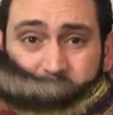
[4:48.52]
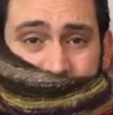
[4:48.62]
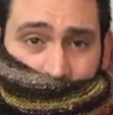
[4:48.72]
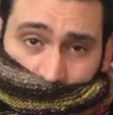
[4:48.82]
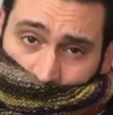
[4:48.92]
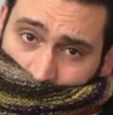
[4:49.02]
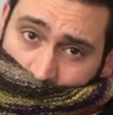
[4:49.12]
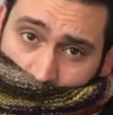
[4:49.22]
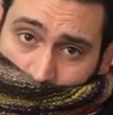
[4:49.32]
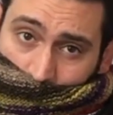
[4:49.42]
it's a little
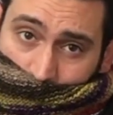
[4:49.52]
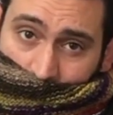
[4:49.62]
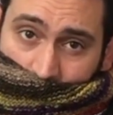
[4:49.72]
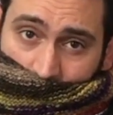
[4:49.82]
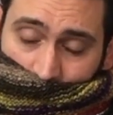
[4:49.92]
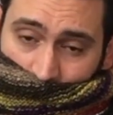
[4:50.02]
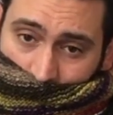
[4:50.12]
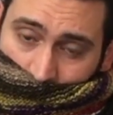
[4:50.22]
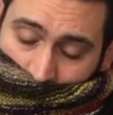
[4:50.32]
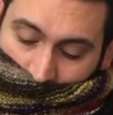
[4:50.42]
tight around my neck.
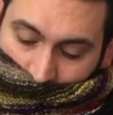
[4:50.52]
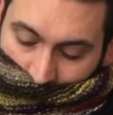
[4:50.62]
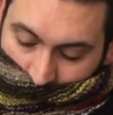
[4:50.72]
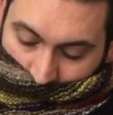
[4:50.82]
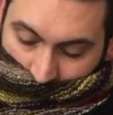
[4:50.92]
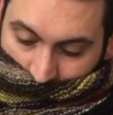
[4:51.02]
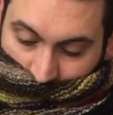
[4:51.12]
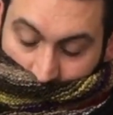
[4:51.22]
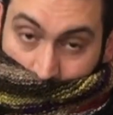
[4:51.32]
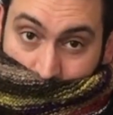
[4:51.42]
And
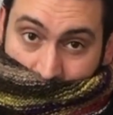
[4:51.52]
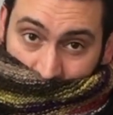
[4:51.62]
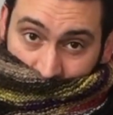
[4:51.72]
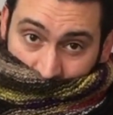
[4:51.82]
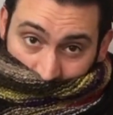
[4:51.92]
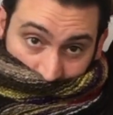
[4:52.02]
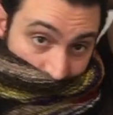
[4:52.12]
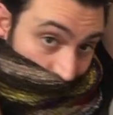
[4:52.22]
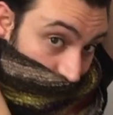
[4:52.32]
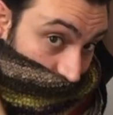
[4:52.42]
then I match that
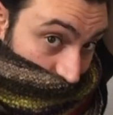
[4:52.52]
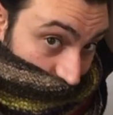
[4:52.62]
tail